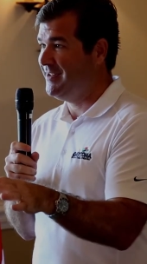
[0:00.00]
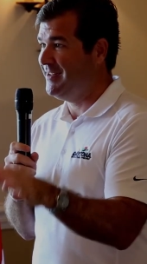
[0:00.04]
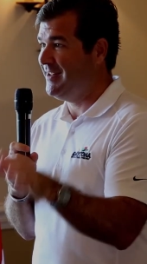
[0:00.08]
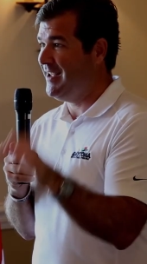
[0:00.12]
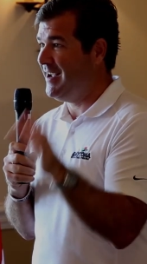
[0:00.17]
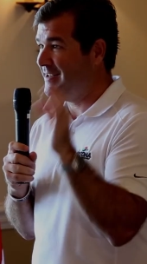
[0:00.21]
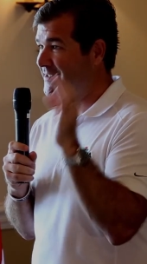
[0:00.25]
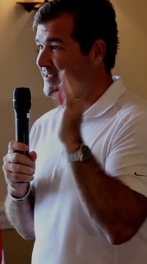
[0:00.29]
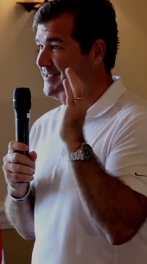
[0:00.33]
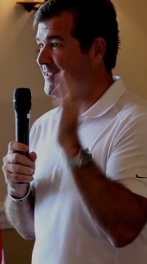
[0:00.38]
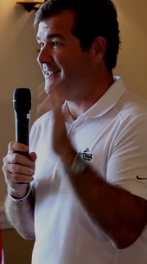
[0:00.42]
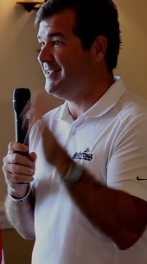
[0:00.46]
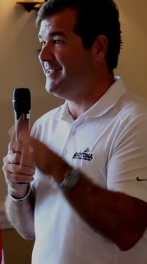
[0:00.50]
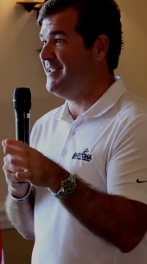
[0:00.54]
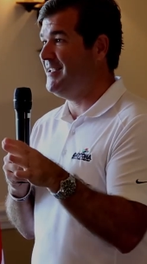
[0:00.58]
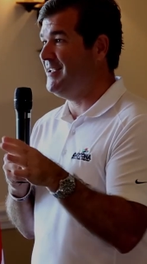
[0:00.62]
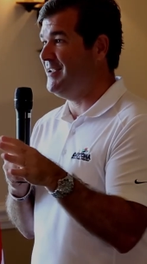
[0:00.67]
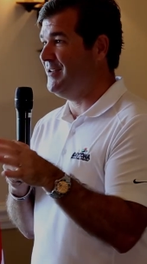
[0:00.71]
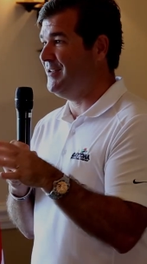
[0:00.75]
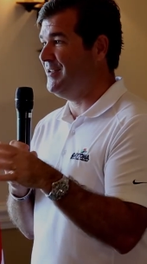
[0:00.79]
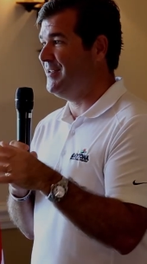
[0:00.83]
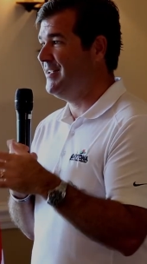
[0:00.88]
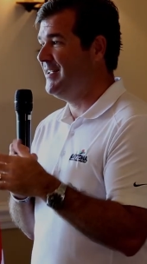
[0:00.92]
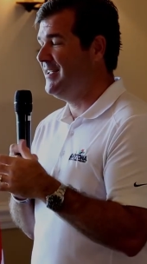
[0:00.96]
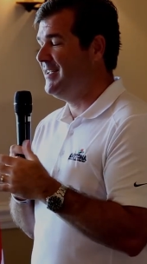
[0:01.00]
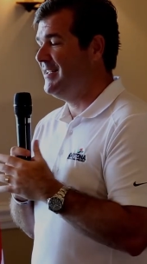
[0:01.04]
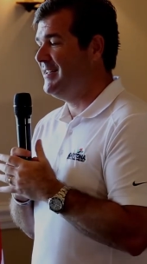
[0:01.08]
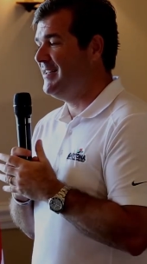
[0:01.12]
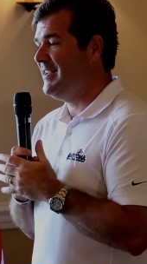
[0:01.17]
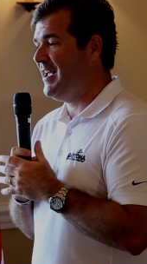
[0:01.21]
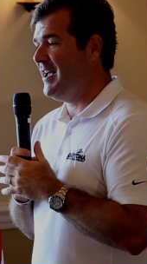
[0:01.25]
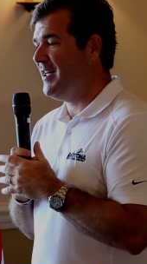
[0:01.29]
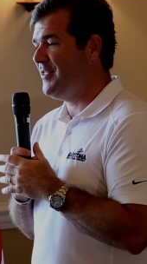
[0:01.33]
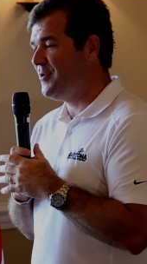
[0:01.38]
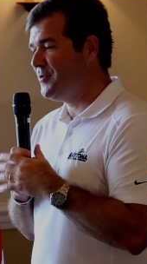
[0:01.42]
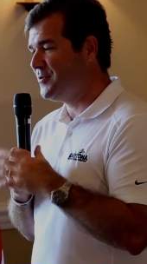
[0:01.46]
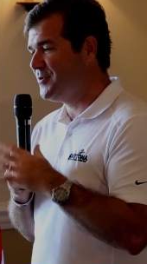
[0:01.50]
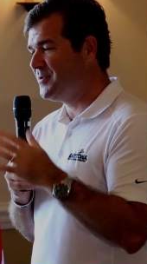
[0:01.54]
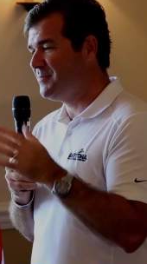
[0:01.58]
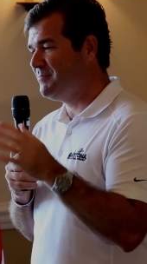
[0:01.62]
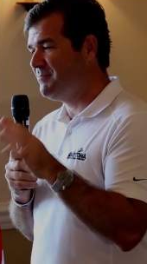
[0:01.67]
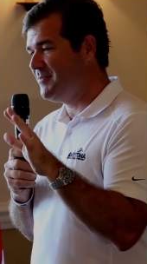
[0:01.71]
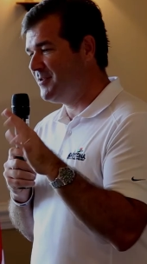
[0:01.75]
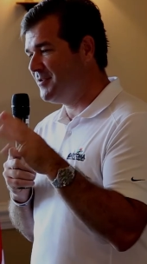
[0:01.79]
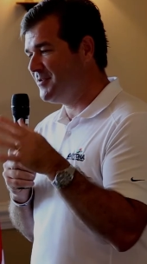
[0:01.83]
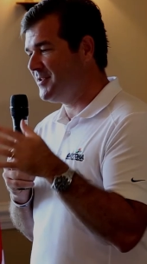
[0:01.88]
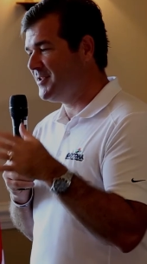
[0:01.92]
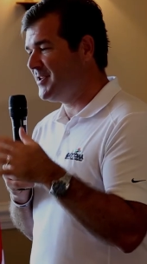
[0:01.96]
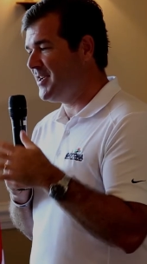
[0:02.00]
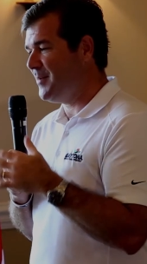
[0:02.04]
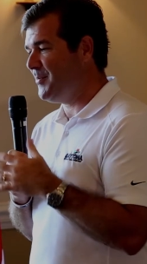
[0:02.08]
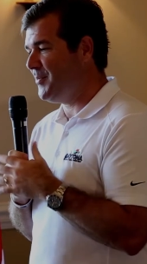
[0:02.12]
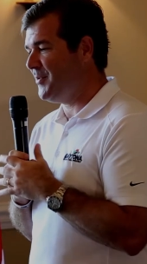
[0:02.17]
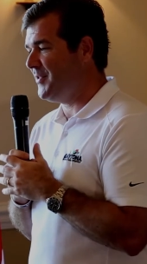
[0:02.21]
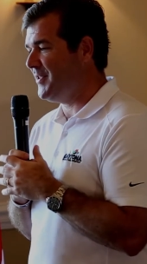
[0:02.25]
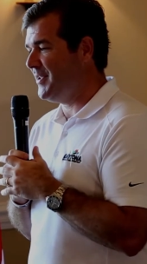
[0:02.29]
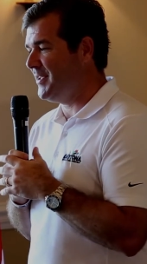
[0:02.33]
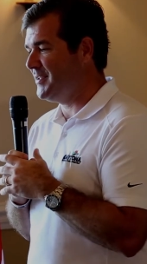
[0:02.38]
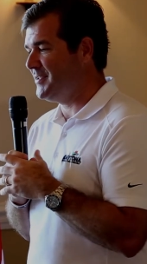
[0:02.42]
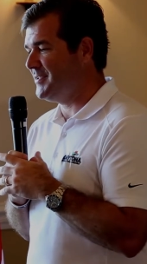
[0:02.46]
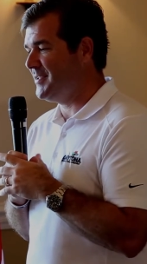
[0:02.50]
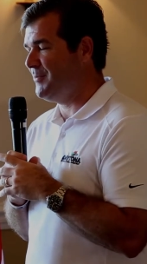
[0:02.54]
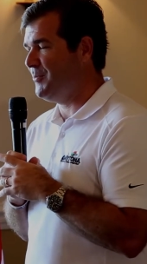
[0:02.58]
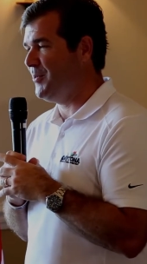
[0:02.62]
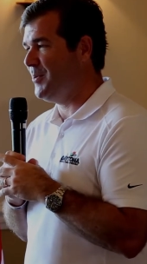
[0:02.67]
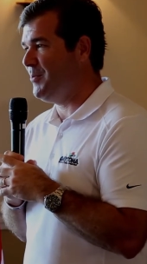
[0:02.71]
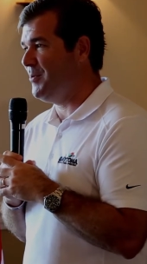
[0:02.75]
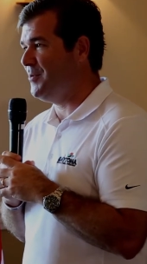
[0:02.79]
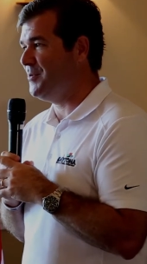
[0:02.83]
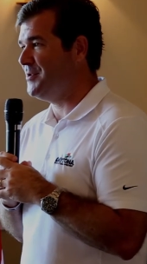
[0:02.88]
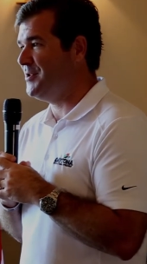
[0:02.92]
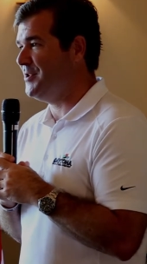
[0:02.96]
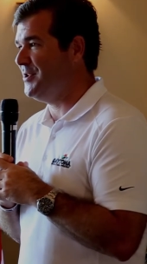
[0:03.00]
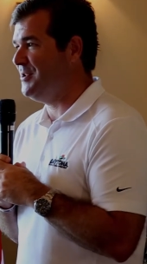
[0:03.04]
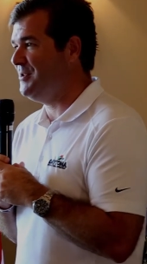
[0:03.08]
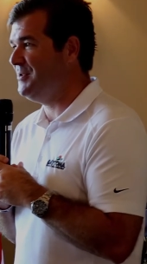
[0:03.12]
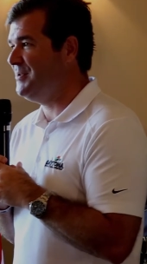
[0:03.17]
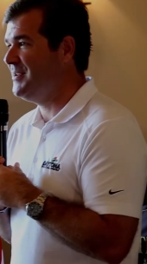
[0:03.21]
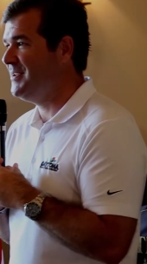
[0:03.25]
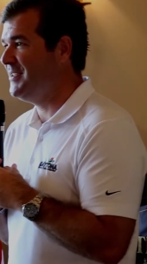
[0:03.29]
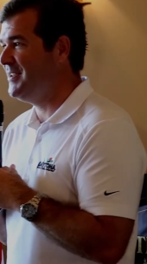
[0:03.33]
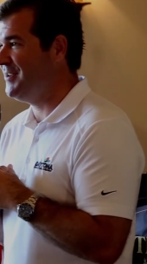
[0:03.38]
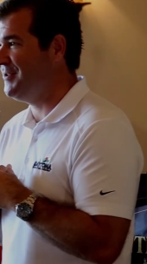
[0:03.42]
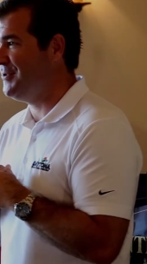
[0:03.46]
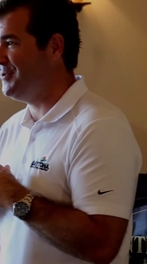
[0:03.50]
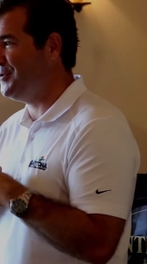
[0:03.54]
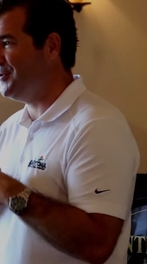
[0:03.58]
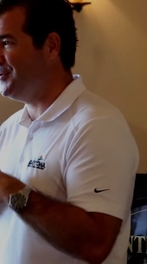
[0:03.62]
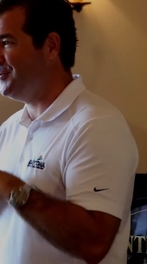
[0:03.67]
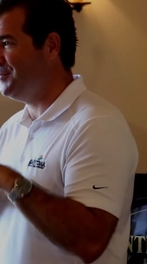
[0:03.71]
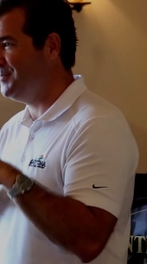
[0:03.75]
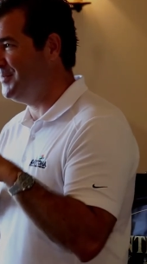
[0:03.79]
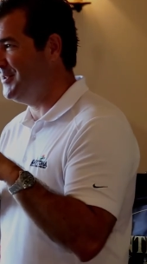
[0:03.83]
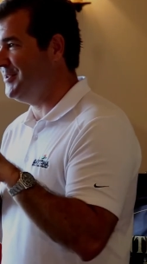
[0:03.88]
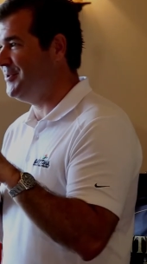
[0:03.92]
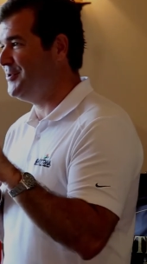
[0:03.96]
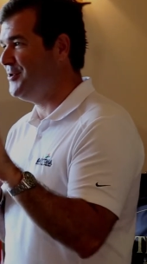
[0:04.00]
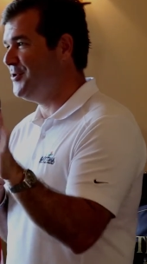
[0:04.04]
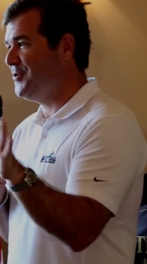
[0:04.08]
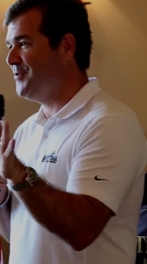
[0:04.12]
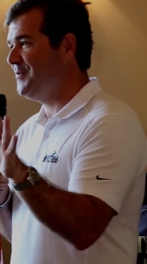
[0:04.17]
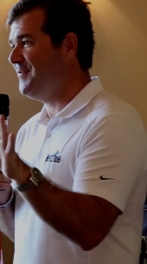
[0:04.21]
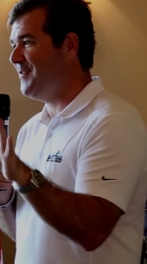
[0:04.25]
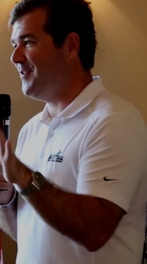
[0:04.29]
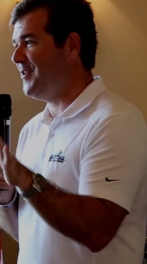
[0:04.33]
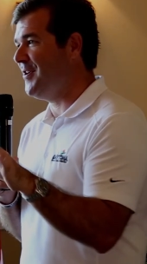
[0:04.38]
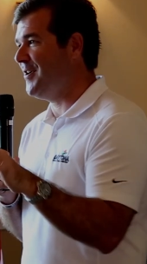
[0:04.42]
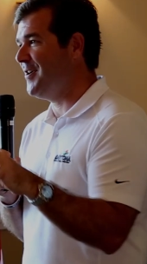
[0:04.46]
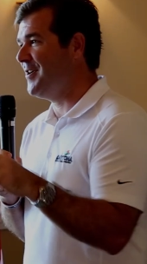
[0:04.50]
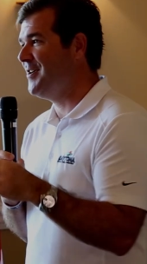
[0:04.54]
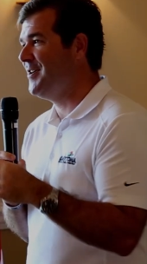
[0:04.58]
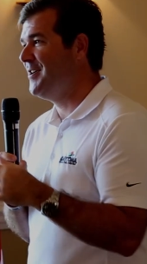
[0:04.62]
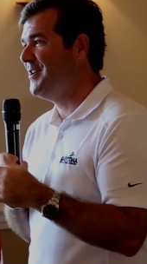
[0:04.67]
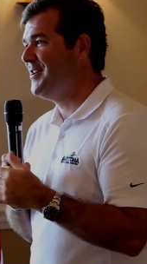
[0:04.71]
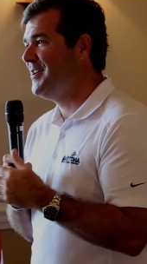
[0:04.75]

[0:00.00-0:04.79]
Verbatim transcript: That's the deal. Now, there's, there's a couple things that we won't do. They're a little bit too far.